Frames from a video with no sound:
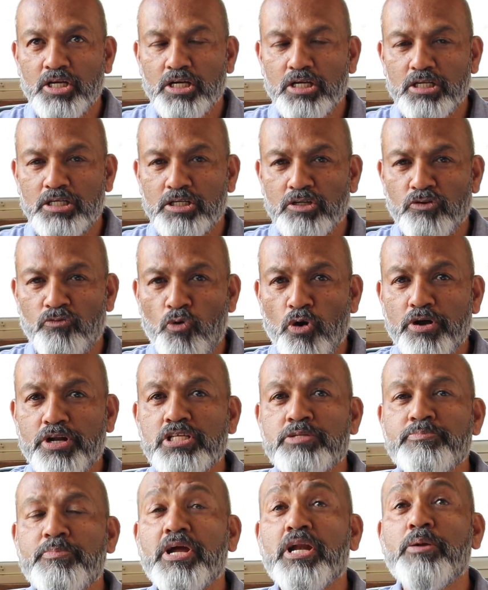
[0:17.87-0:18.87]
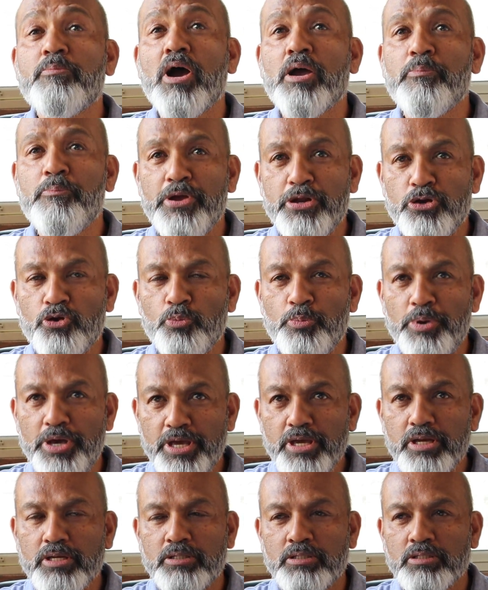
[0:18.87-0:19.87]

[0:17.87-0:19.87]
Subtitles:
what is meant by B2B.